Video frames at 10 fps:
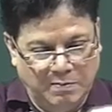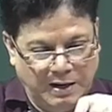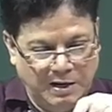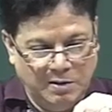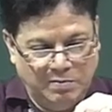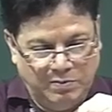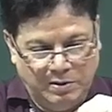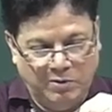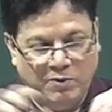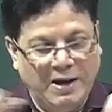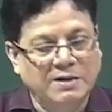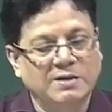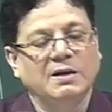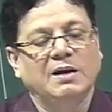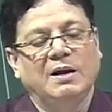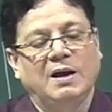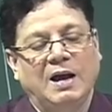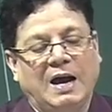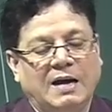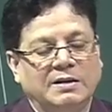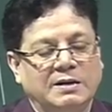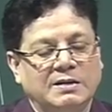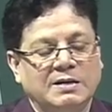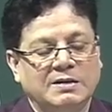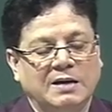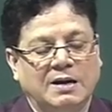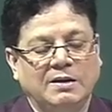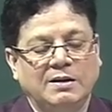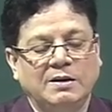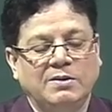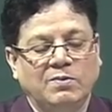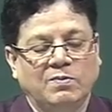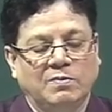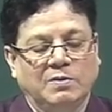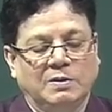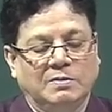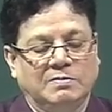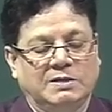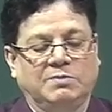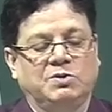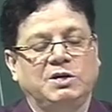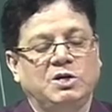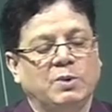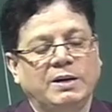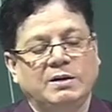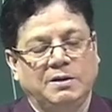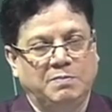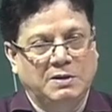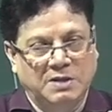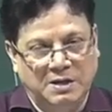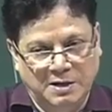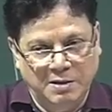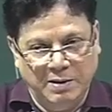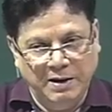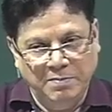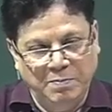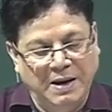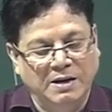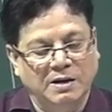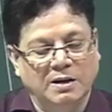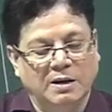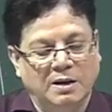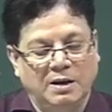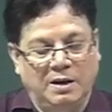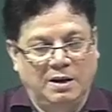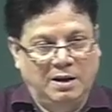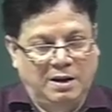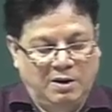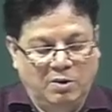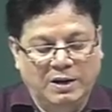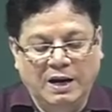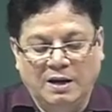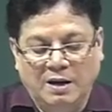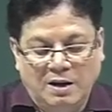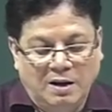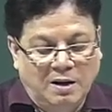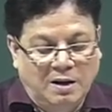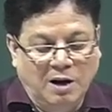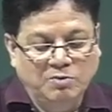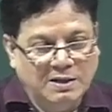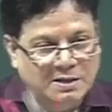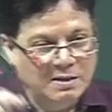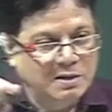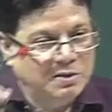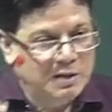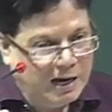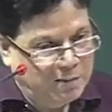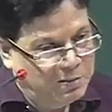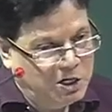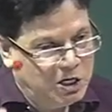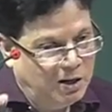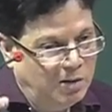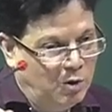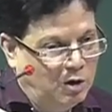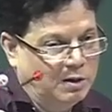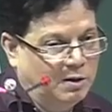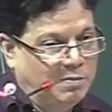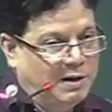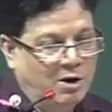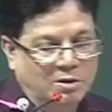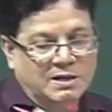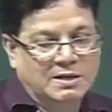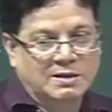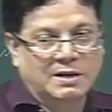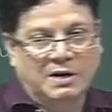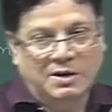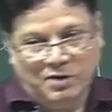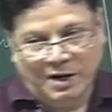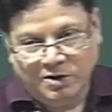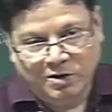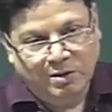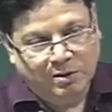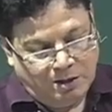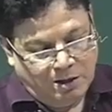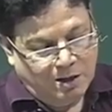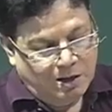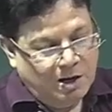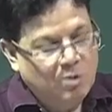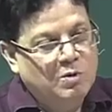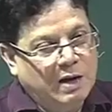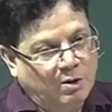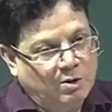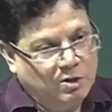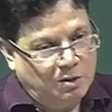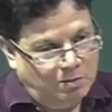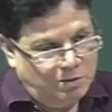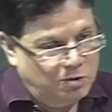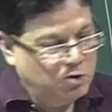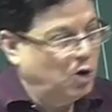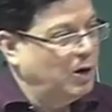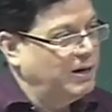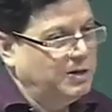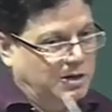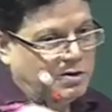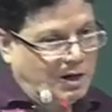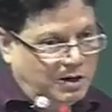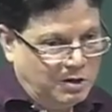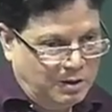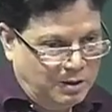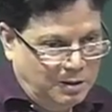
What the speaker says: by the red, and this is another substituent represented by pink. Okay. Now, this is a 3-dimensional molecule, because this is a tetrahedron. You cannot draw a tetrahedron